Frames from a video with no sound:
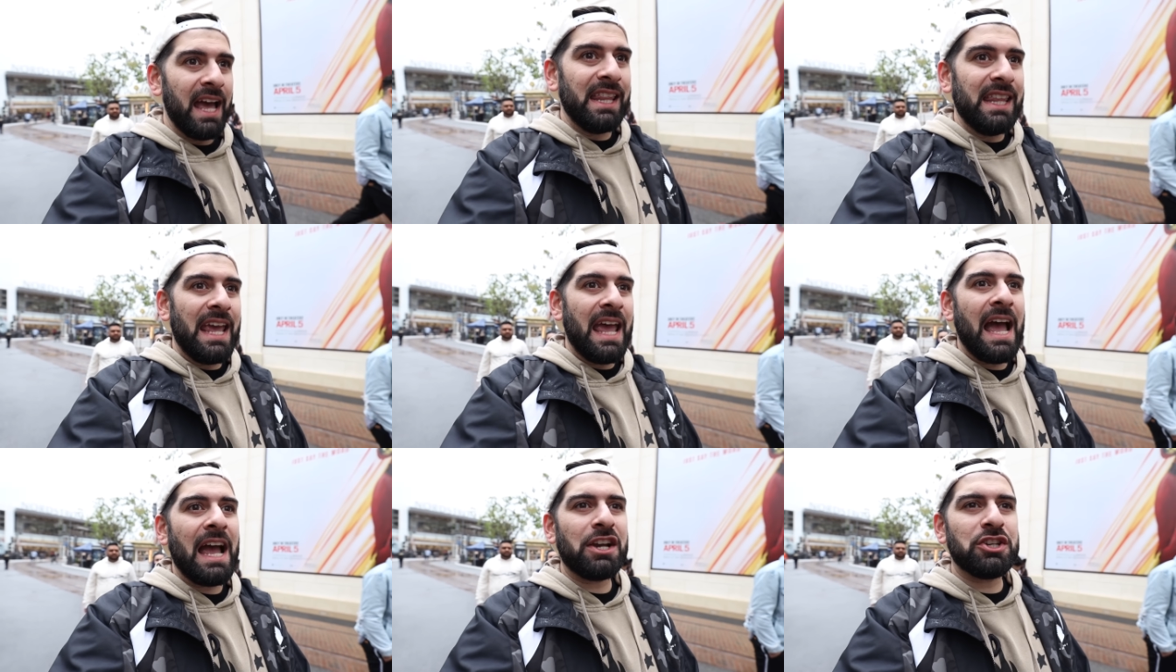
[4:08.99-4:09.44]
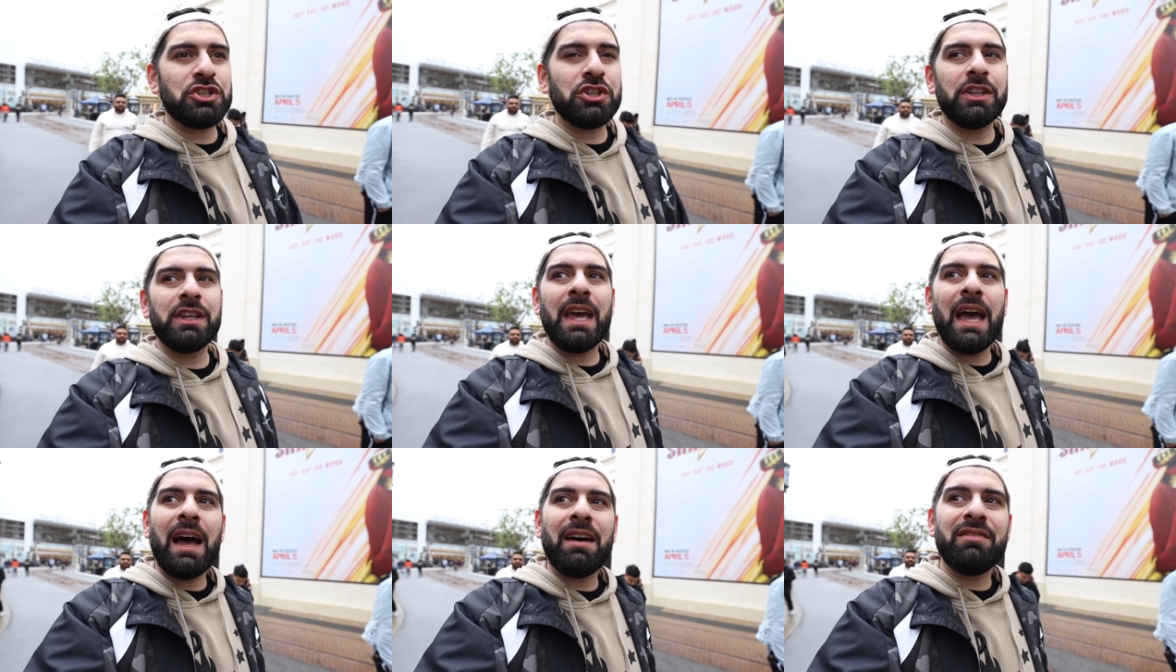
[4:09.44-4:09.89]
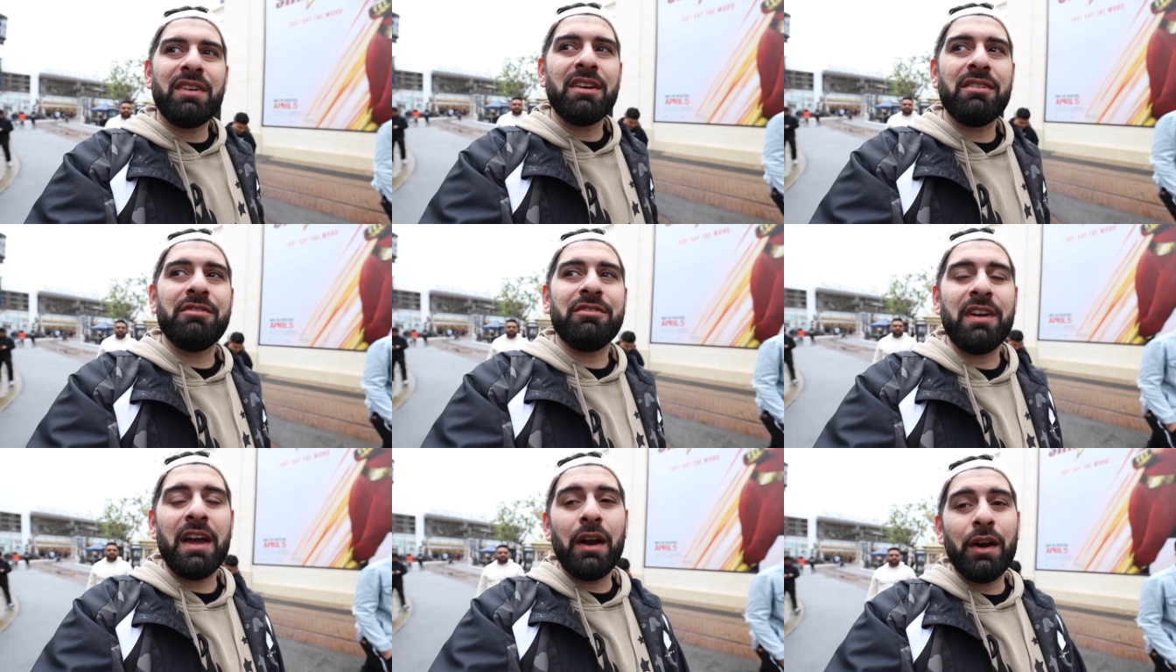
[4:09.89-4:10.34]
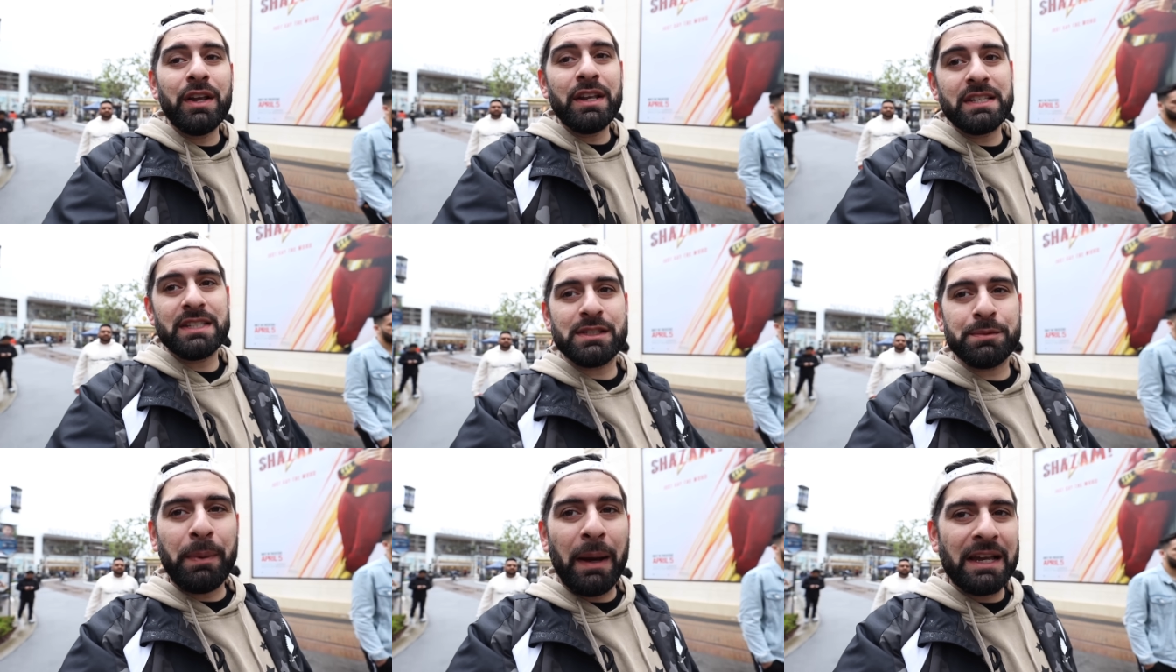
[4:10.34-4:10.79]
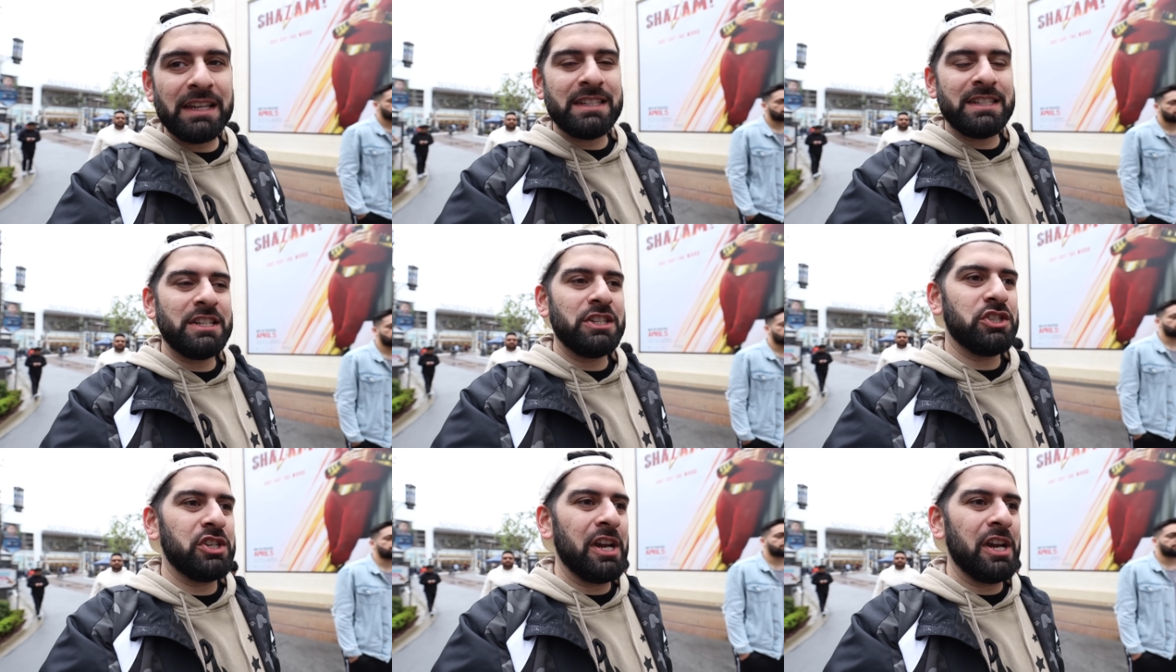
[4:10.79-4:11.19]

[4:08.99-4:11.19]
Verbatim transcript: and they actually have a very spicy